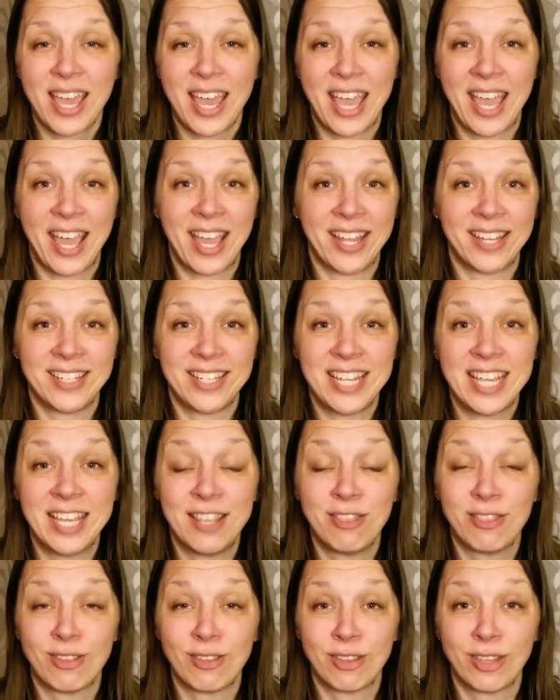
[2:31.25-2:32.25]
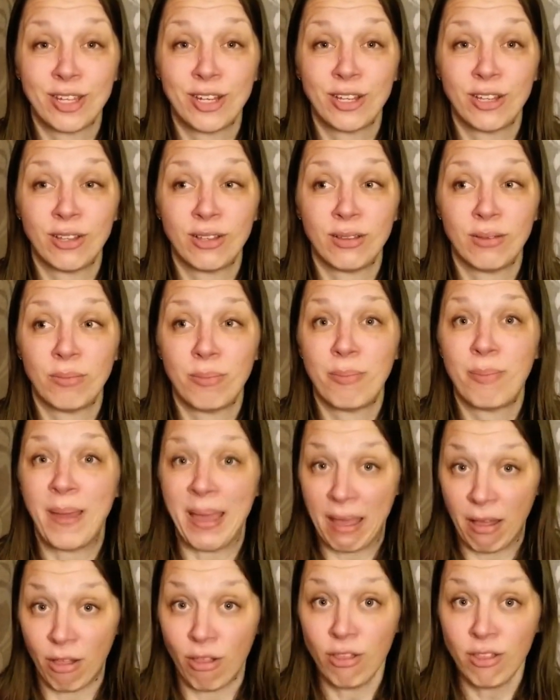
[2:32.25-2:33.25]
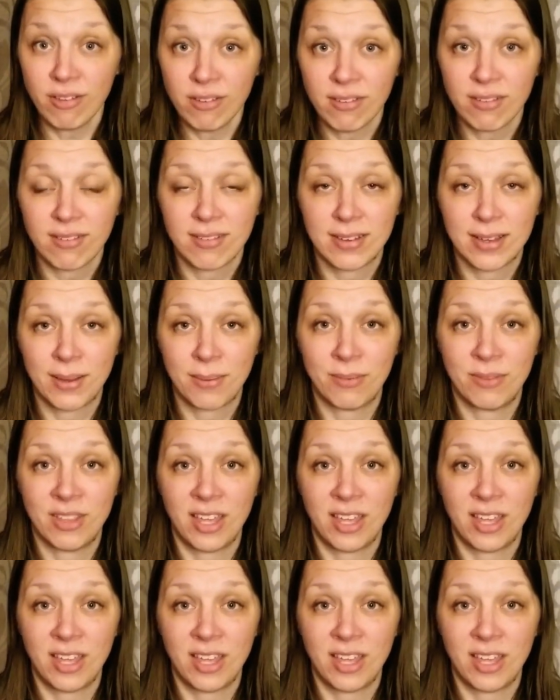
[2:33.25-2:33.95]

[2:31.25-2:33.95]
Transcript: and hit the little bell um,